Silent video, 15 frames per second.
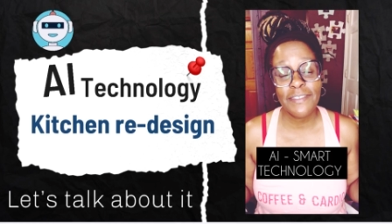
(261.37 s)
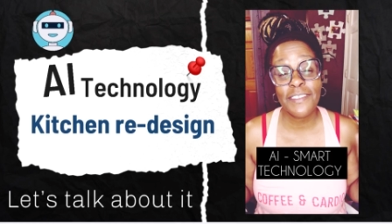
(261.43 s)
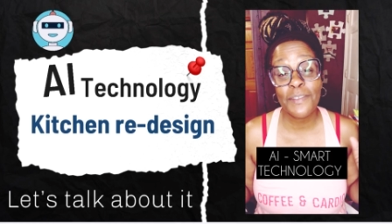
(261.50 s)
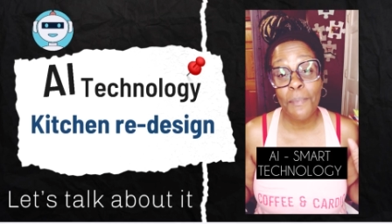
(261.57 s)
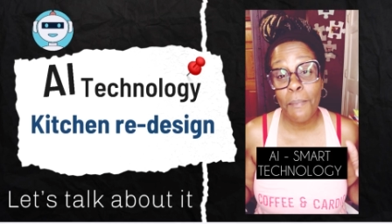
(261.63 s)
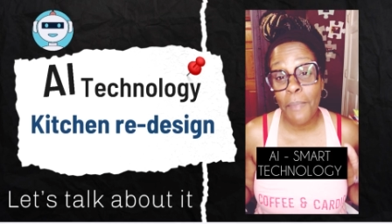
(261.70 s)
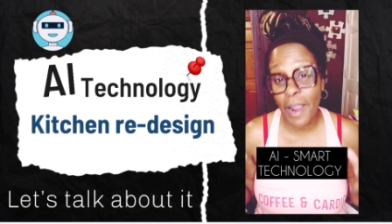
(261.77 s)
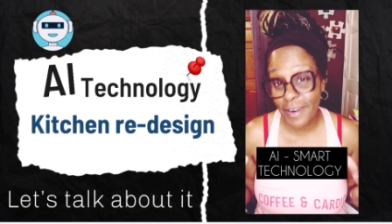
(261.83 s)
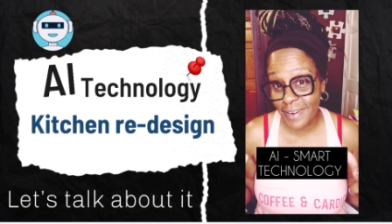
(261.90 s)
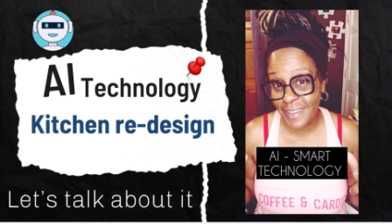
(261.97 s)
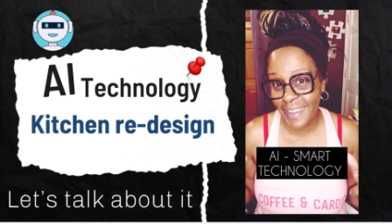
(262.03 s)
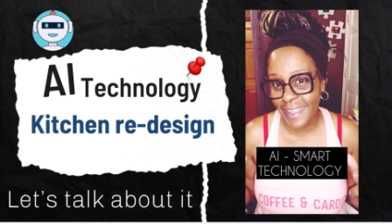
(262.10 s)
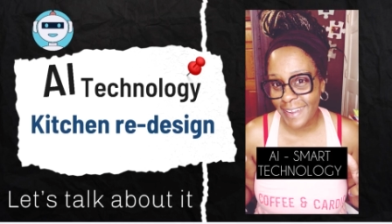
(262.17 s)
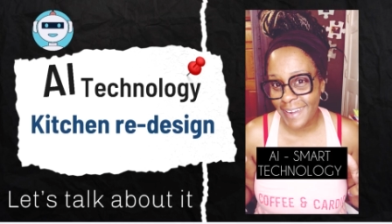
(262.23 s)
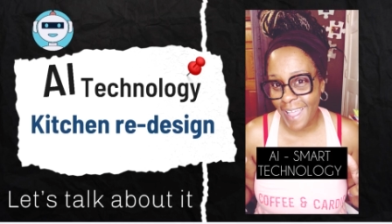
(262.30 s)
smart
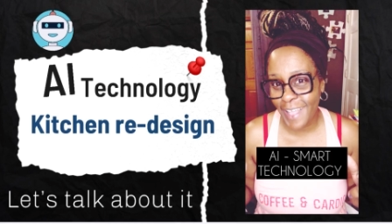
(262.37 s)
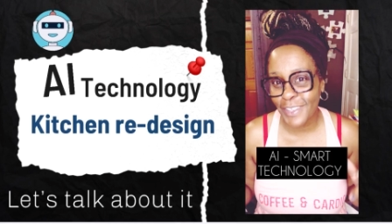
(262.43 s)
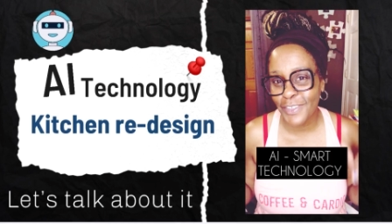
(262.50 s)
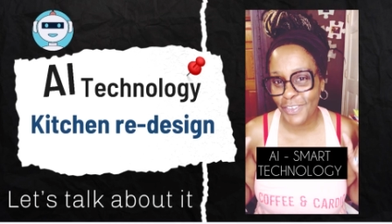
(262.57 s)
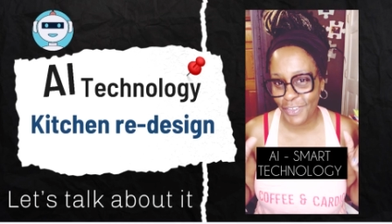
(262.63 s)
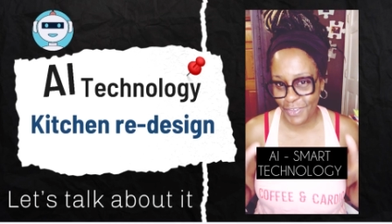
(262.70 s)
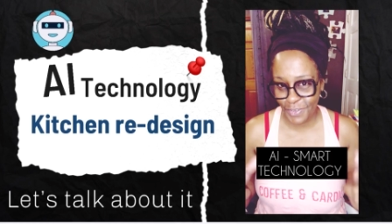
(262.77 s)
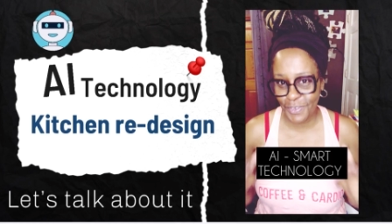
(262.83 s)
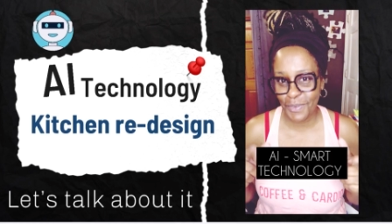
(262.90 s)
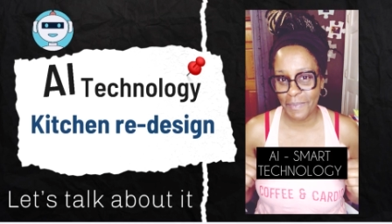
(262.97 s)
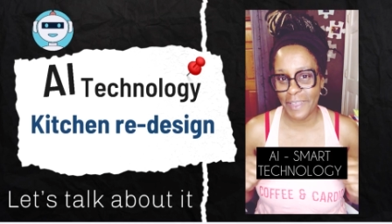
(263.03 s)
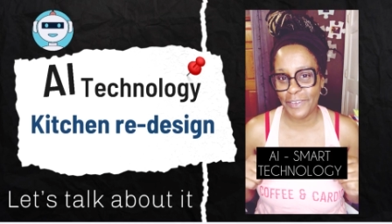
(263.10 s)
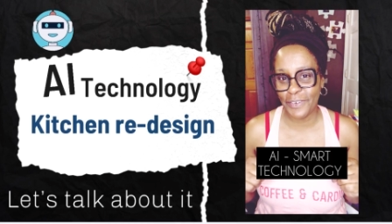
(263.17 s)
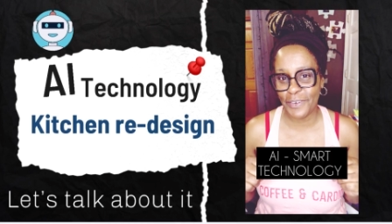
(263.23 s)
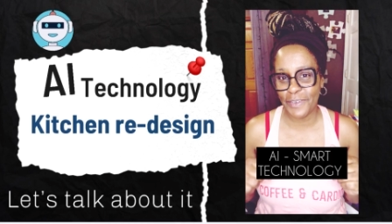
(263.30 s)
technology to my
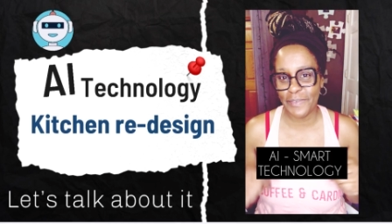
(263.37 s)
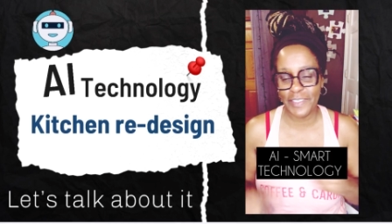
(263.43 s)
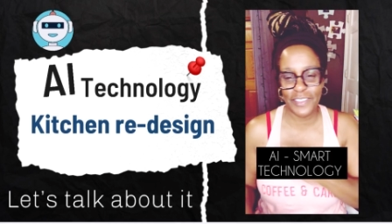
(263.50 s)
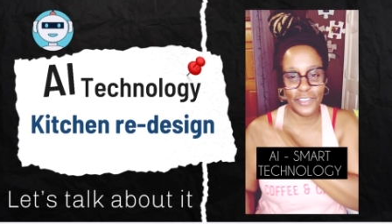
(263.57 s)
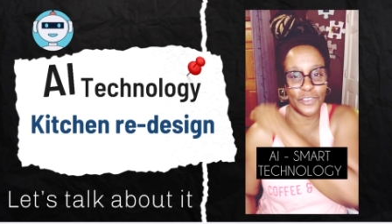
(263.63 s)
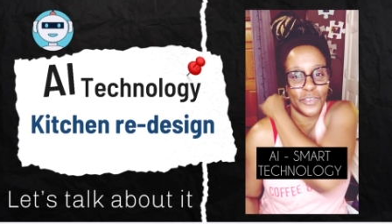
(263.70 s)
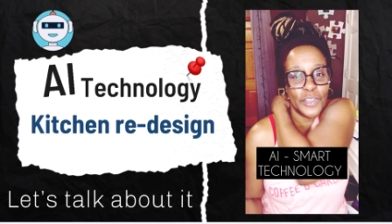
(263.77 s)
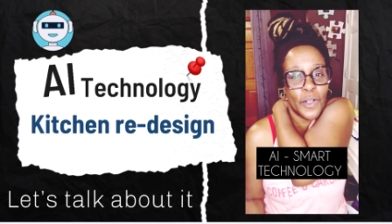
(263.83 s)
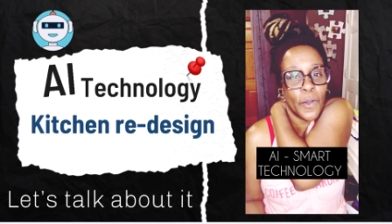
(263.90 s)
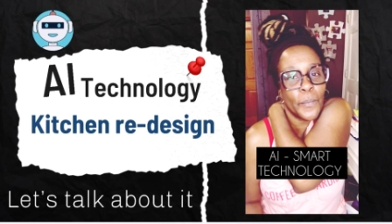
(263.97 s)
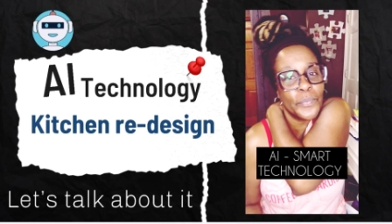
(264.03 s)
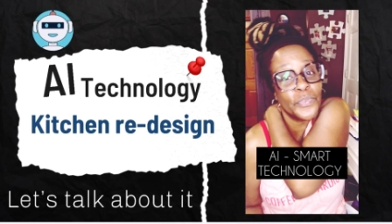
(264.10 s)
turn of the century home.